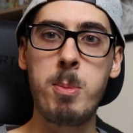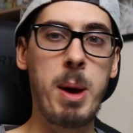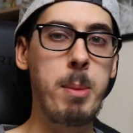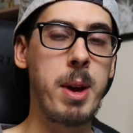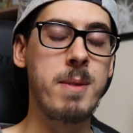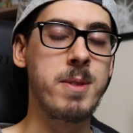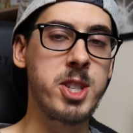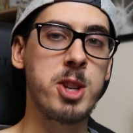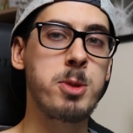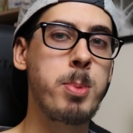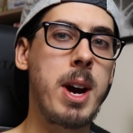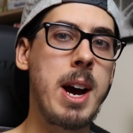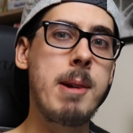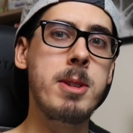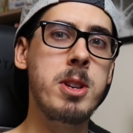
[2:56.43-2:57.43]
maybe I've just
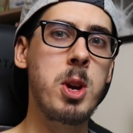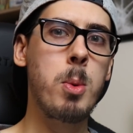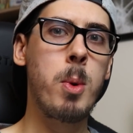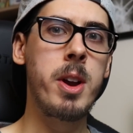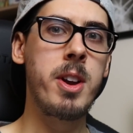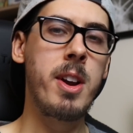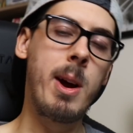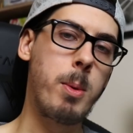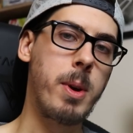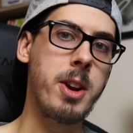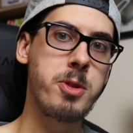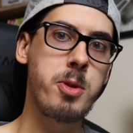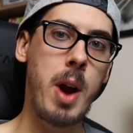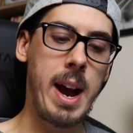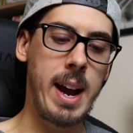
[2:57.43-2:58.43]
put out a new one and I want
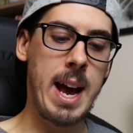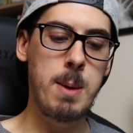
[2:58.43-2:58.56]
to track